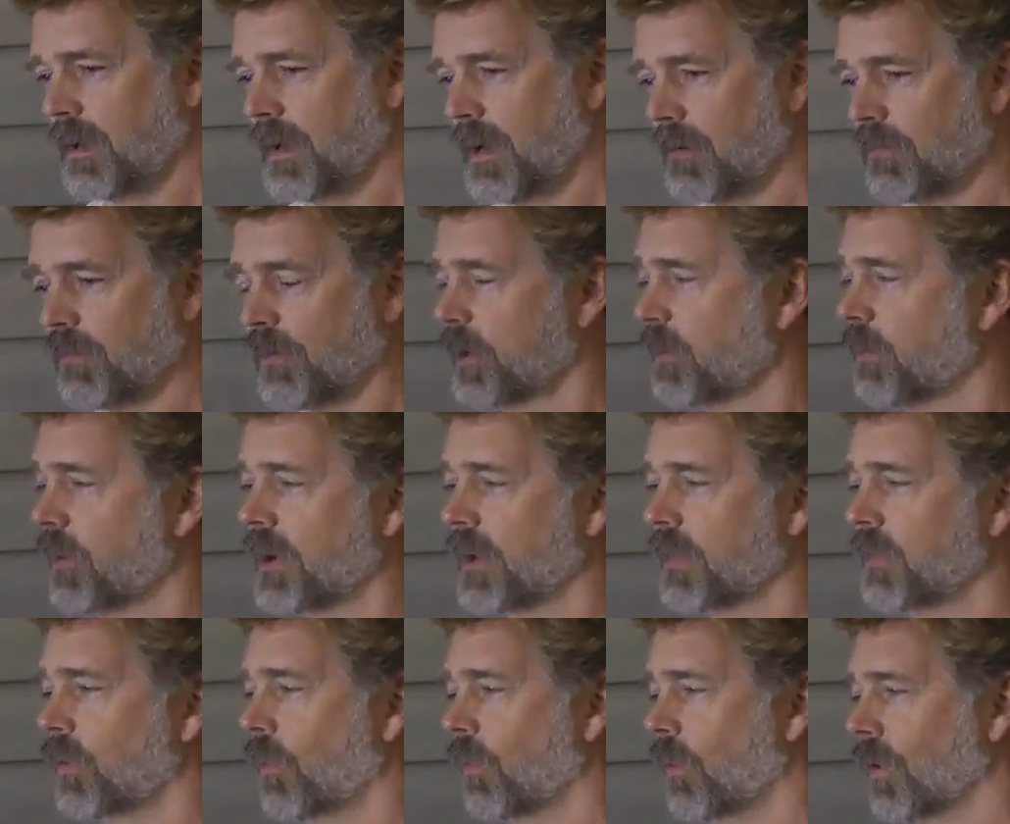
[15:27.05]

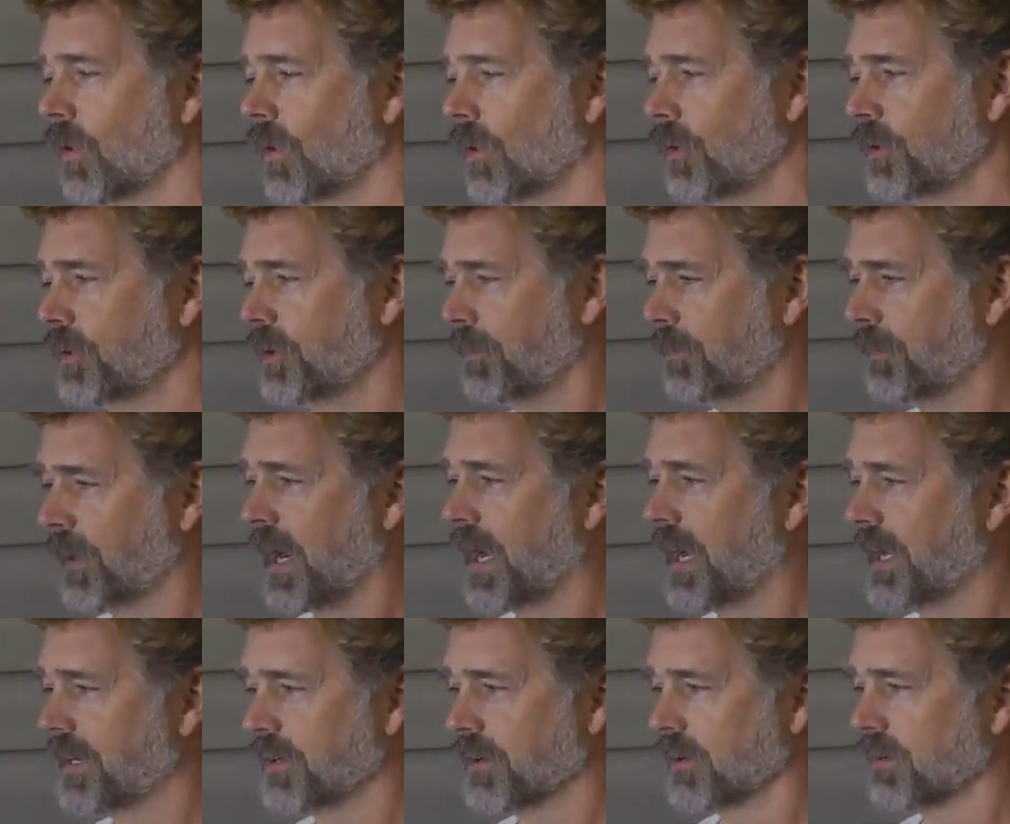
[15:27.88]
everyone in the world to
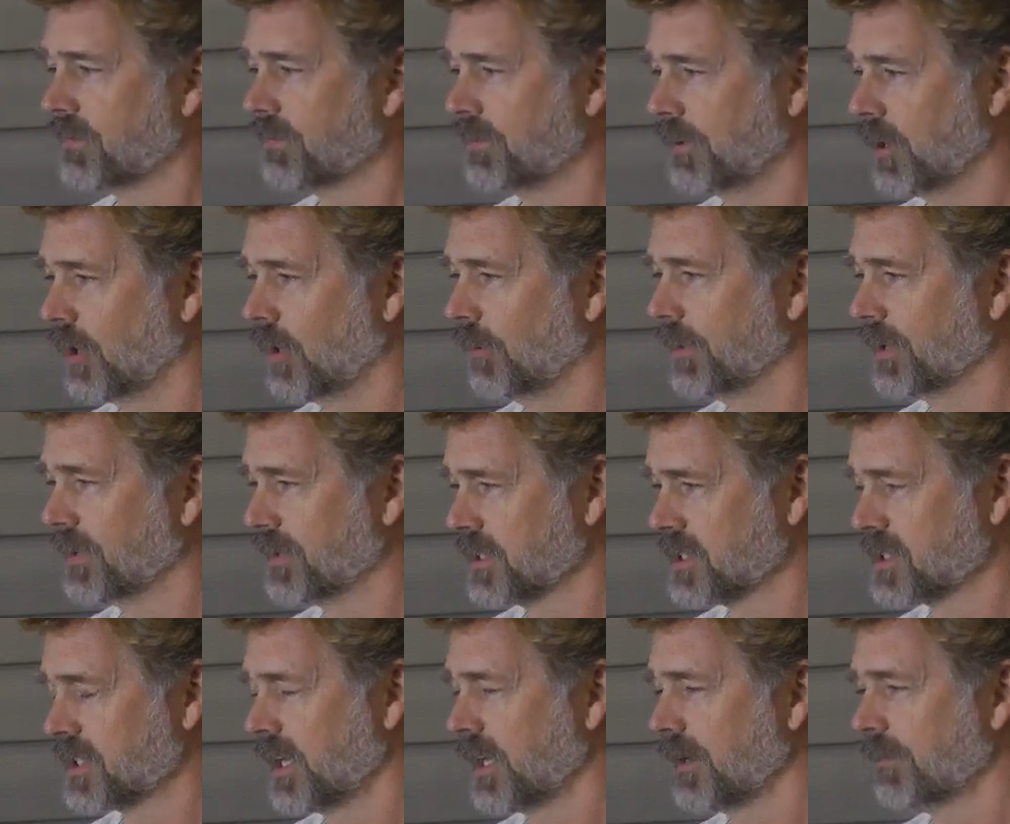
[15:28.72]
buy your film at
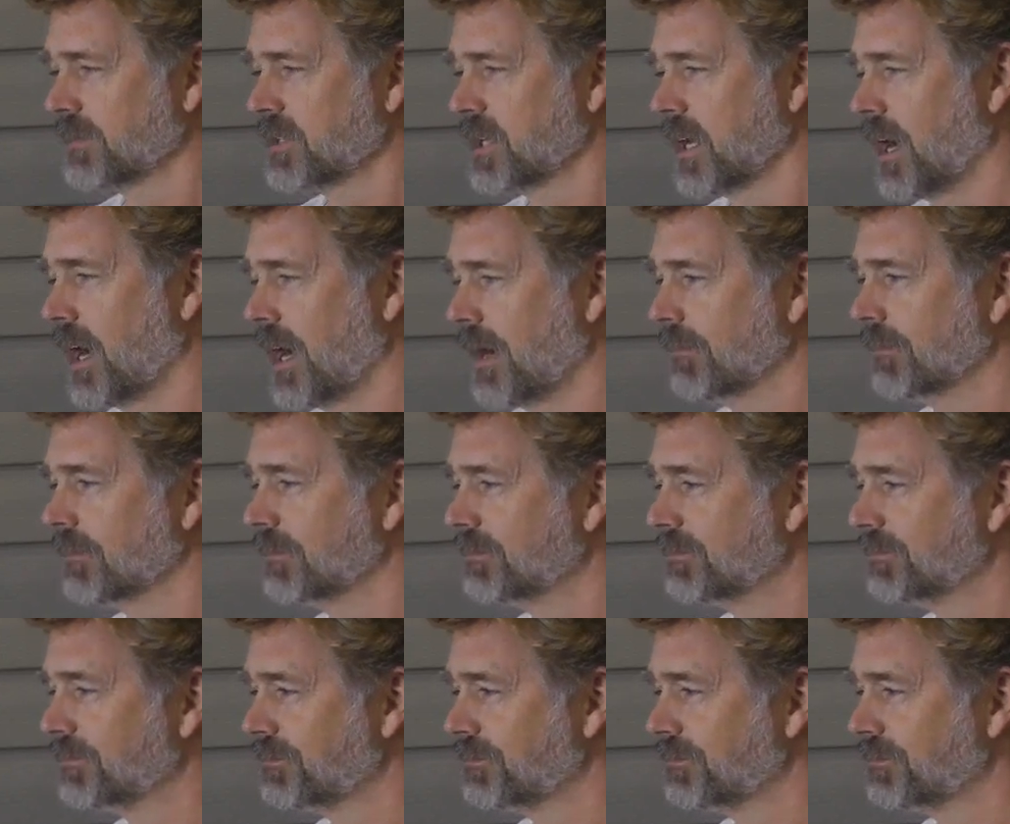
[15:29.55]
the same time.